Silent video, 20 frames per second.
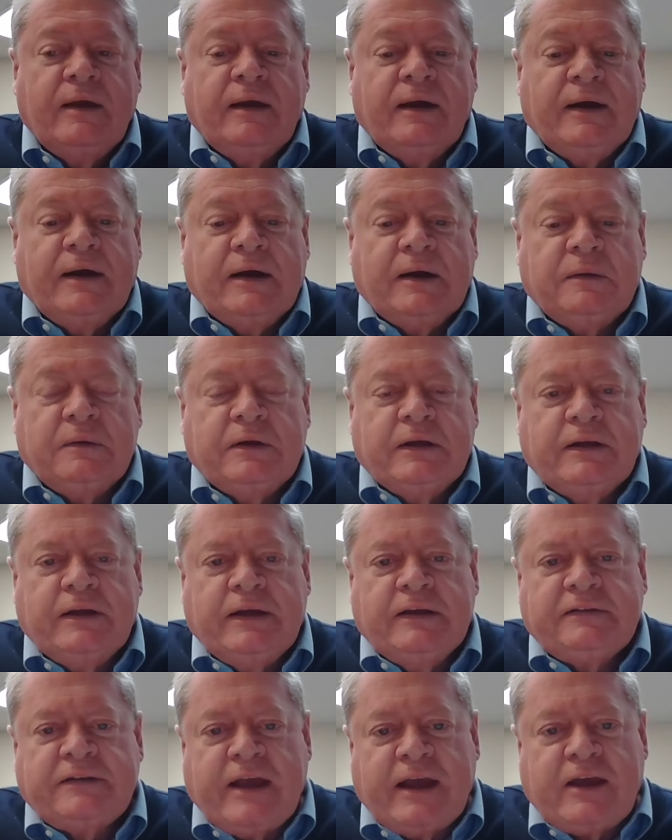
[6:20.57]
Uh,
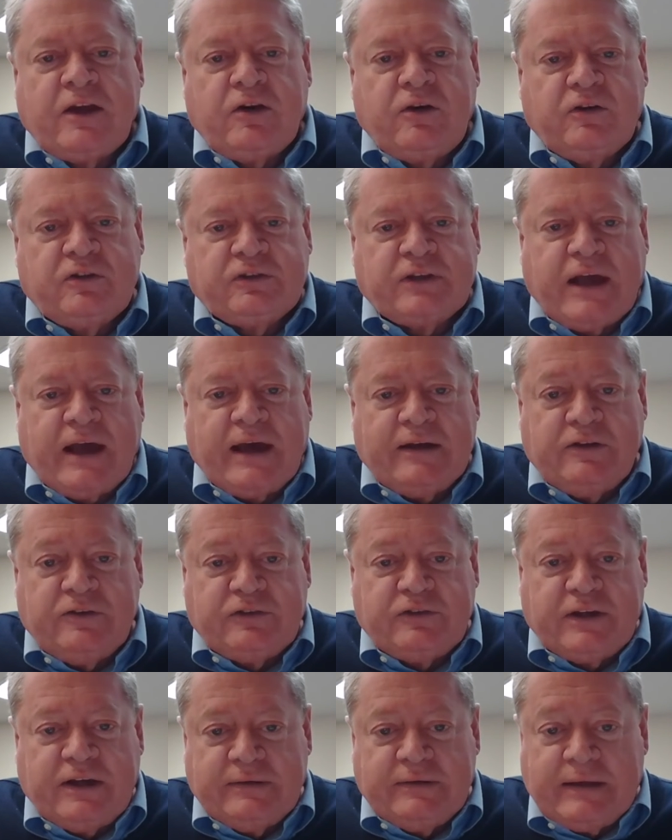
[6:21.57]
he had taken her aside and
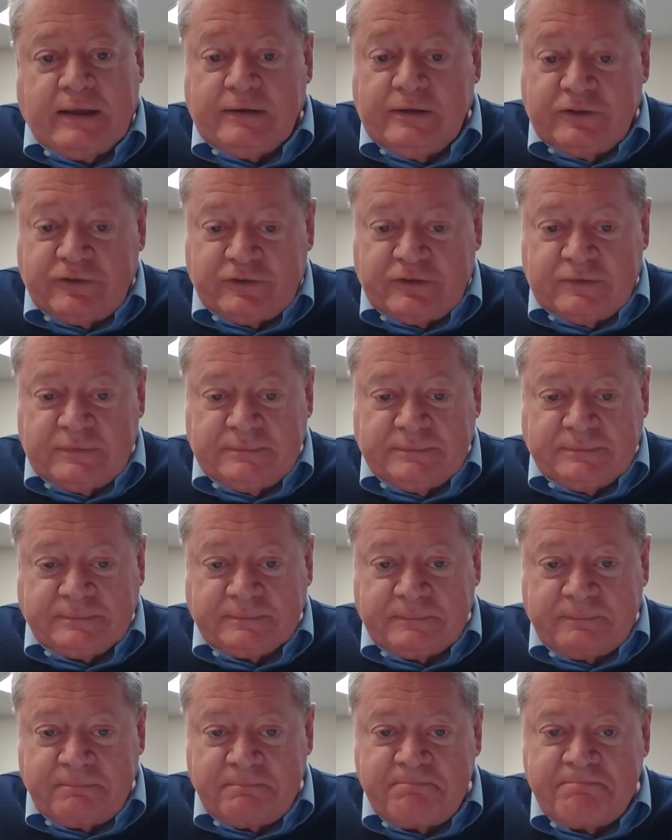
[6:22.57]
said, "Now listen,
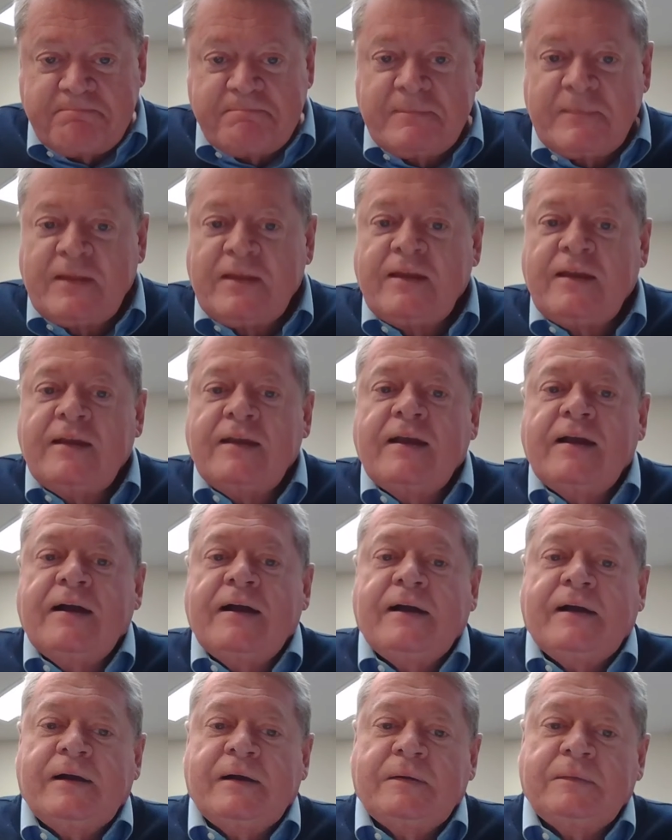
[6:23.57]

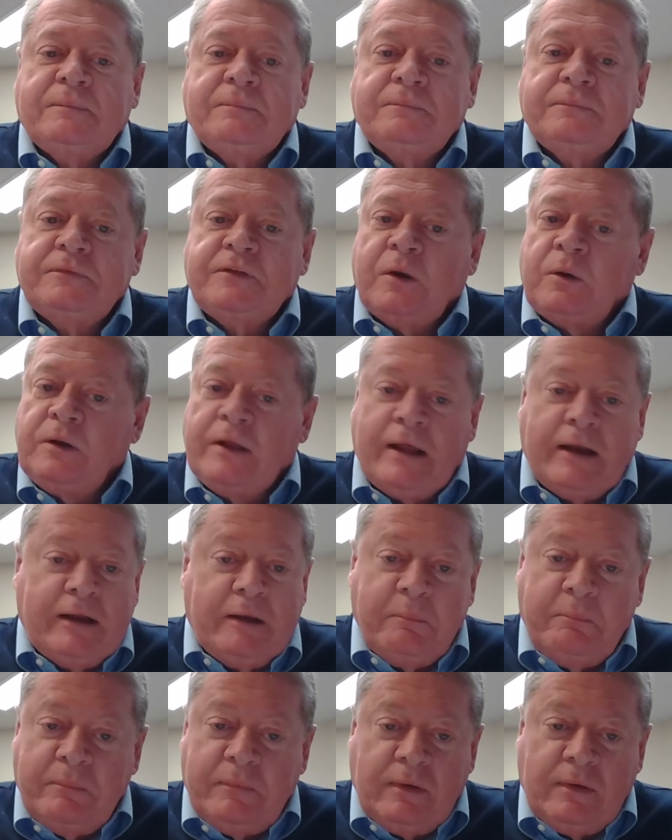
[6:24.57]
um, don't let
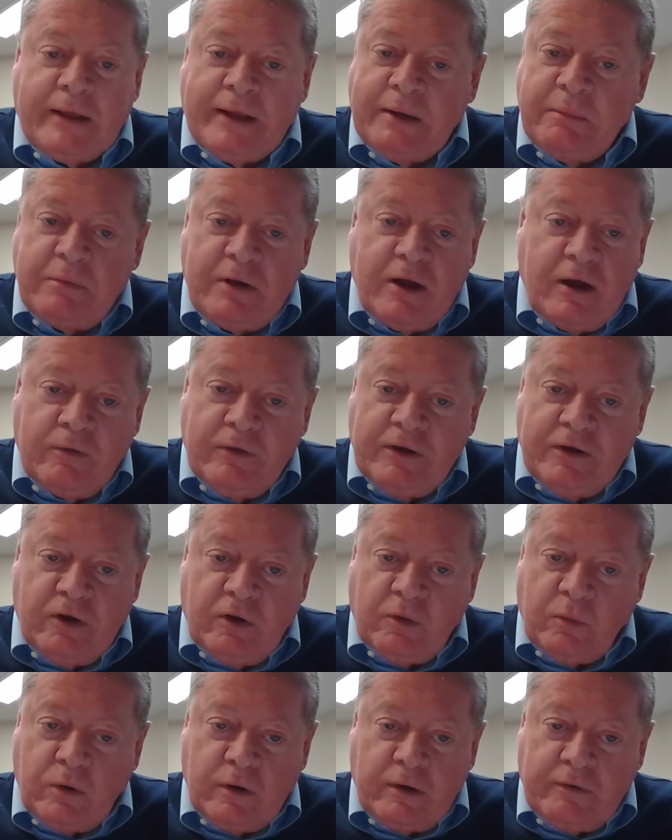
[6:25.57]
him let him know that
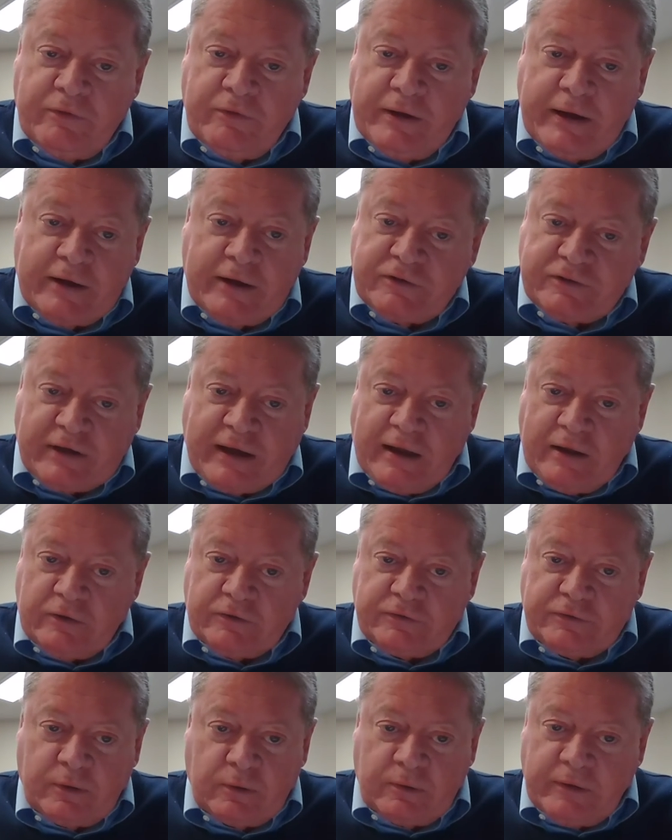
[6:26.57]
you're one of the
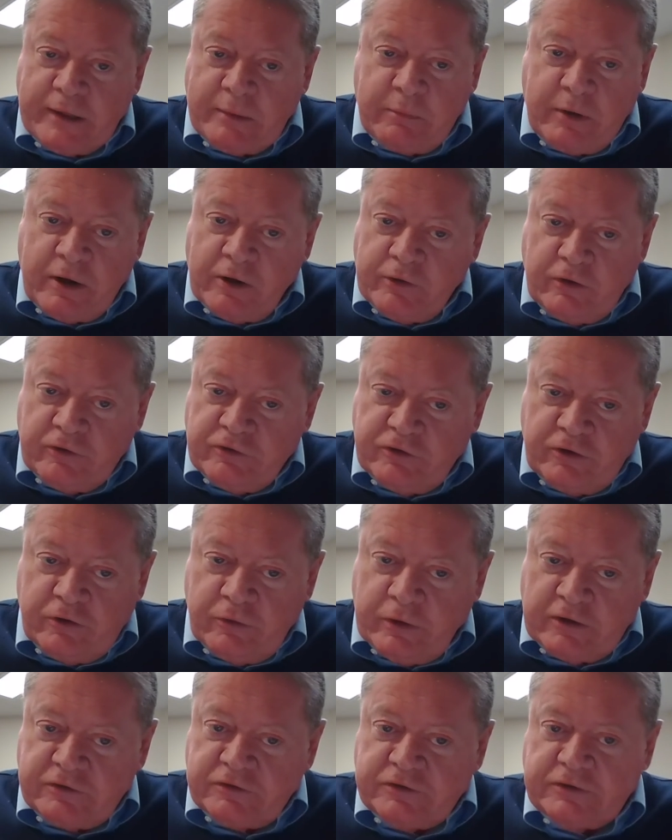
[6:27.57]
exiles. Don't let him know you're
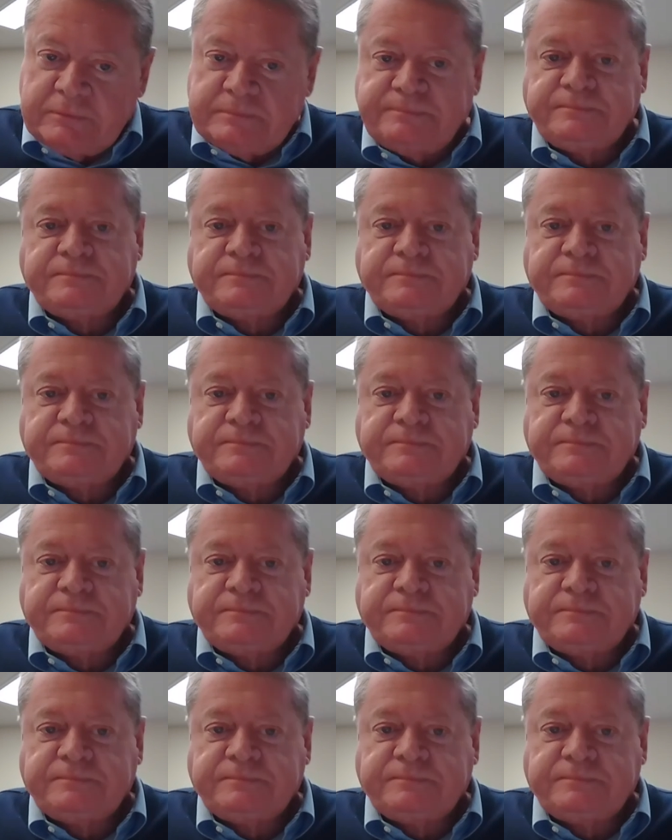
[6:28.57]
Jewish."